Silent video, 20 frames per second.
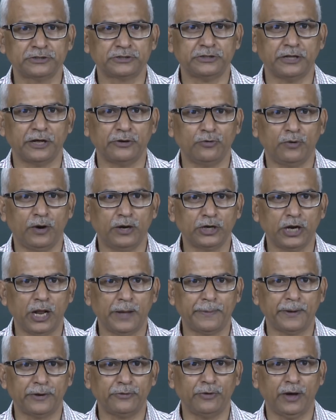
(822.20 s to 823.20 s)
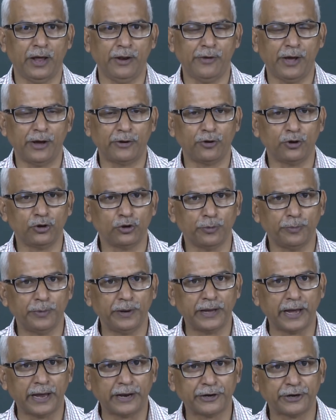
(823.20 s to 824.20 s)
then what will happen? When we are going to
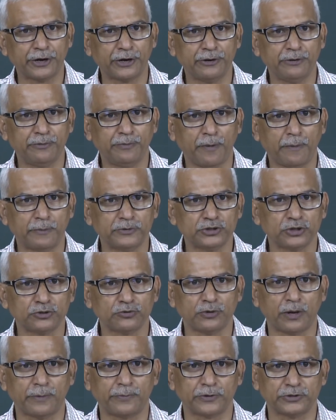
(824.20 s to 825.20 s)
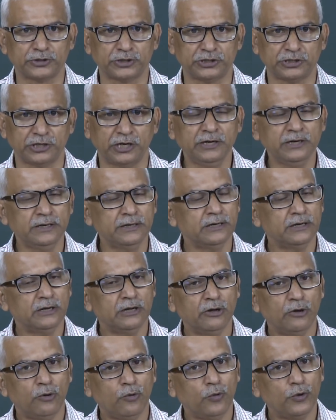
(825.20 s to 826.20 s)
bring another information to the processor,
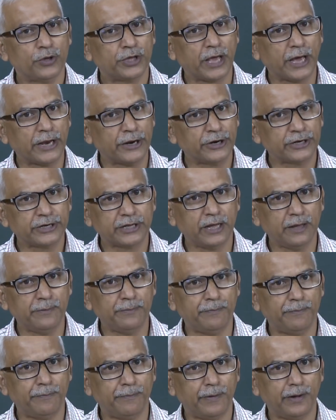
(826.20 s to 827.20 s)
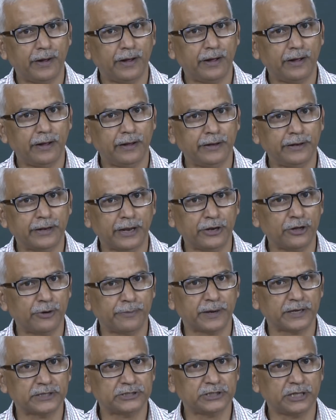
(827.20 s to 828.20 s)
we cannot keep in any of the
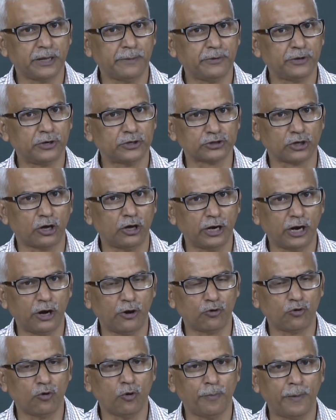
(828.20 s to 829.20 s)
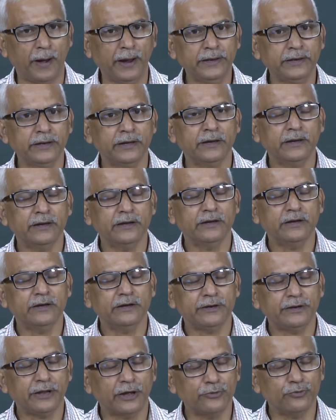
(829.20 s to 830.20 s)
register because all are occupied.
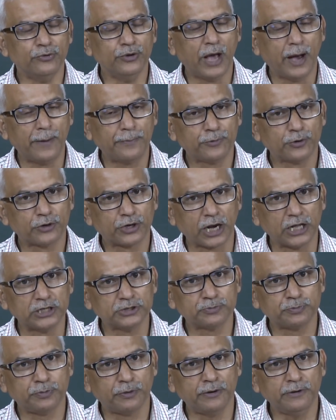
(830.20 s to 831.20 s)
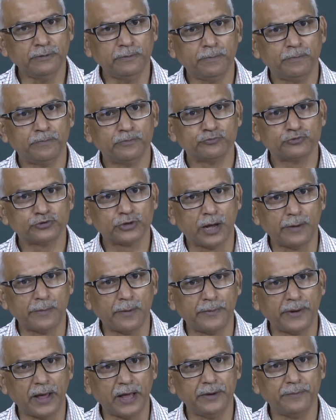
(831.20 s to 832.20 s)
Then we have to transfer some of
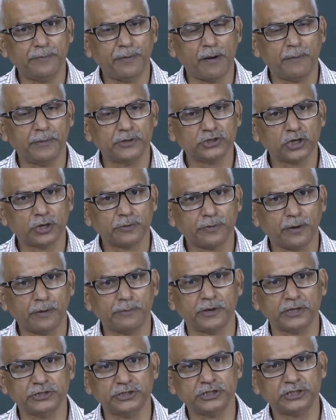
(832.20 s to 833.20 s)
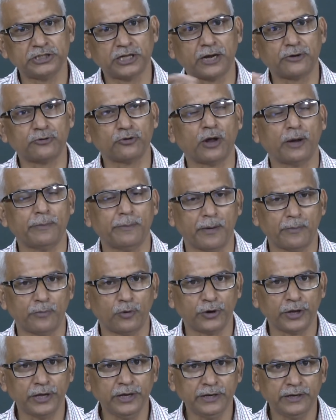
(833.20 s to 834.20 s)
the information from register to the
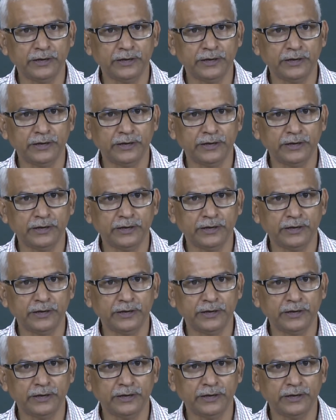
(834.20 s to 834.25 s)
memory